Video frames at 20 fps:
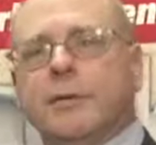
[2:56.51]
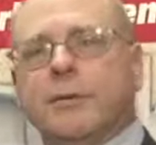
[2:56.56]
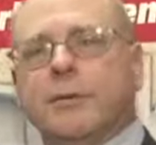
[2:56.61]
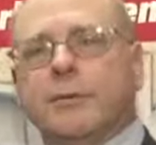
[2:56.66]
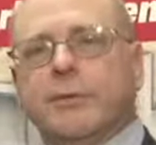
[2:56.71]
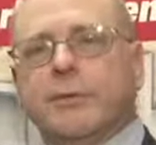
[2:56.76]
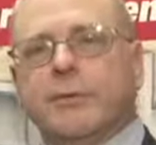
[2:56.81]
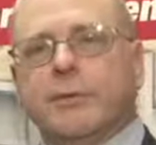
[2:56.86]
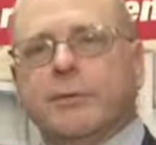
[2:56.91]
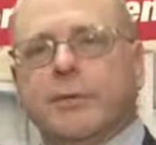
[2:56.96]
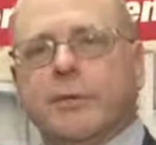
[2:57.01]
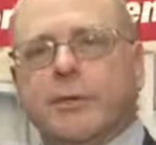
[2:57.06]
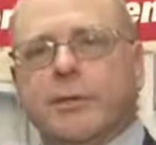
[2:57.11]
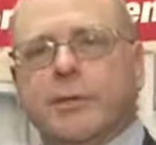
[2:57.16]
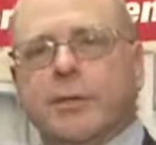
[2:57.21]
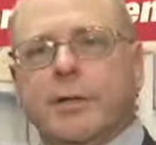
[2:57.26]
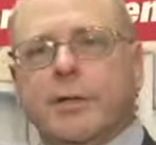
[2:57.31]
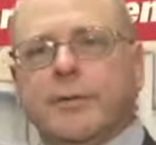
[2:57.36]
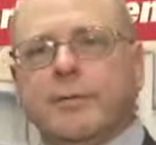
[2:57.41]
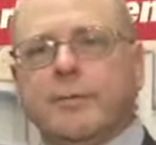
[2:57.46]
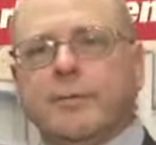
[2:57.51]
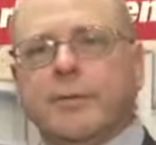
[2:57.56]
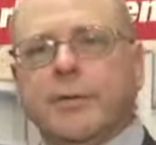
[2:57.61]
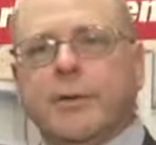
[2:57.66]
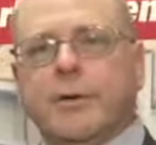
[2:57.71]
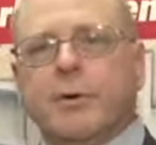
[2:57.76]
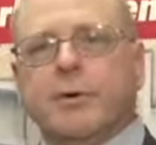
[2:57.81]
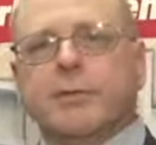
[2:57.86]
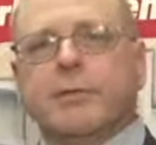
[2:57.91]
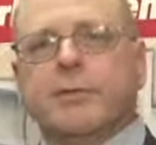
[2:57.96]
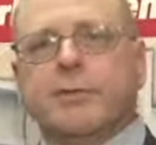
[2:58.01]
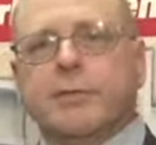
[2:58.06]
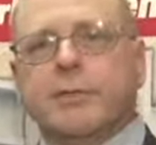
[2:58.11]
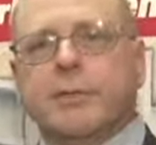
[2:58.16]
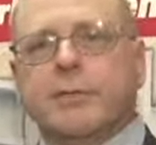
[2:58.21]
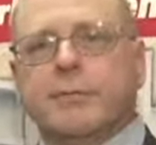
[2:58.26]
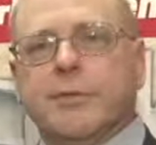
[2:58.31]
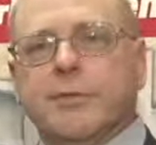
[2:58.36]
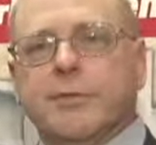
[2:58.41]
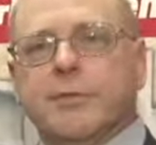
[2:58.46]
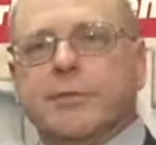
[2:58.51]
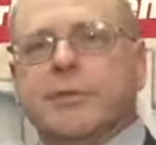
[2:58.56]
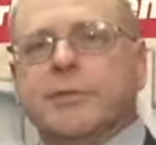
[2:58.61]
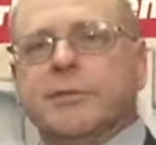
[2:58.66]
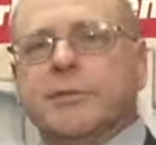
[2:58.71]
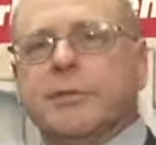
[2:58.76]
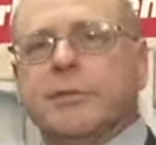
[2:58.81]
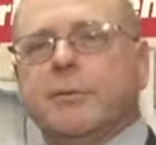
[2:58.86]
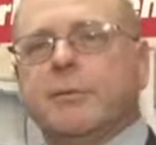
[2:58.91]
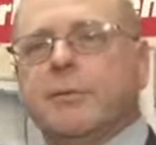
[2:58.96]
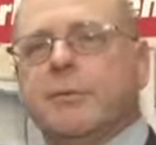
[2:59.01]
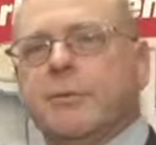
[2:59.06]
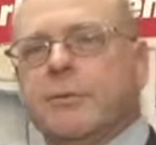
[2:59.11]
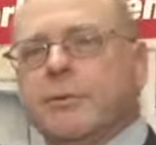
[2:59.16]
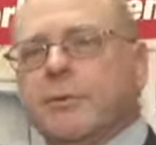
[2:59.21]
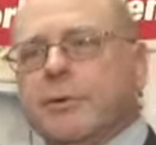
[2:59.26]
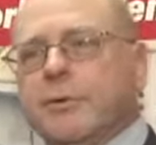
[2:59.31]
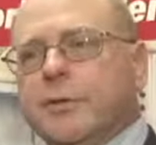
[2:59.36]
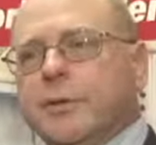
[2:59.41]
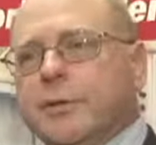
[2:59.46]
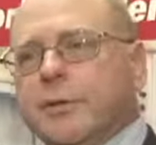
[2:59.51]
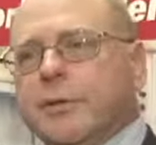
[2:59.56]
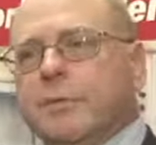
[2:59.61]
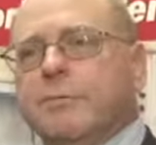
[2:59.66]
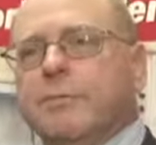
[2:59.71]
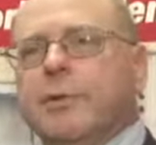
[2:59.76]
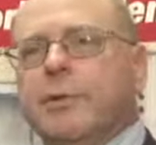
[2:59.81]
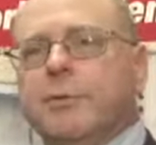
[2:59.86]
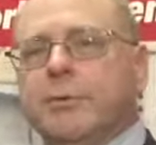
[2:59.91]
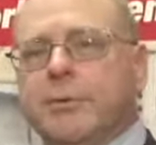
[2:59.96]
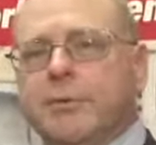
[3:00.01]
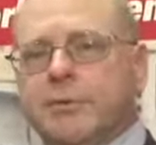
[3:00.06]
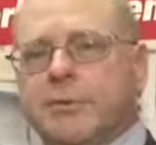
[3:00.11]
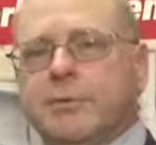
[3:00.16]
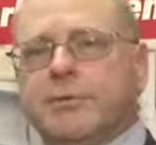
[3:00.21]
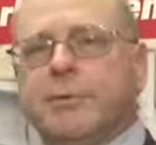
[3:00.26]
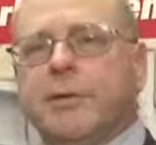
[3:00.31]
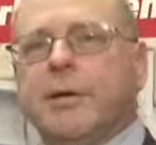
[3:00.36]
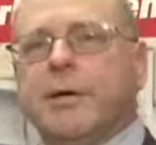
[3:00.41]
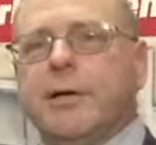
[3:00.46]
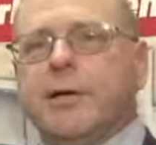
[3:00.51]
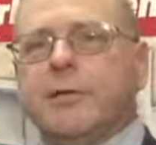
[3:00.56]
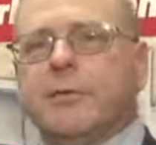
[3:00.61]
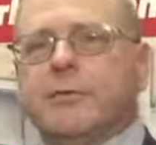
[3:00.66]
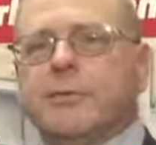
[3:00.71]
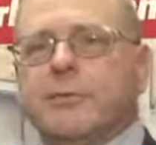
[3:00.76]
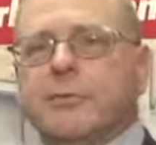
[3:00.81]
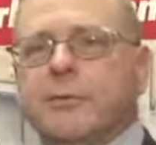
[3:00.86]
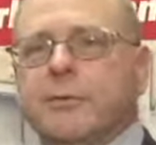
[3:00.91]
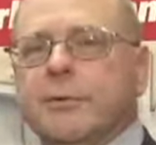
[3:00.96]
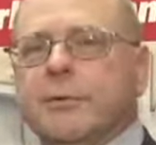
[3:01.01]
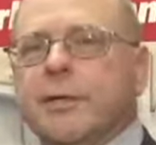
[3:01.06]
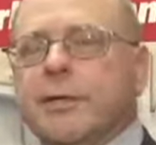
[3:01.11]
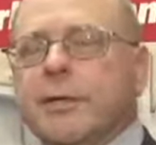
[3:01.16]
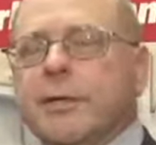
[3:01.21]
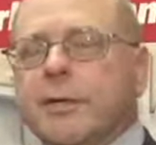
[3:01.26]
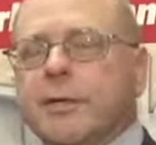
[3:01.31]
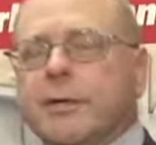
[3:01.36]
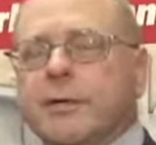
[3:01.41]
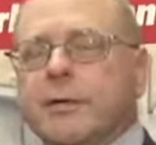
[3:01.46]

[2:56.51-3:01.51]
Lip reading: whether they're the owners of the system or the component suppliers or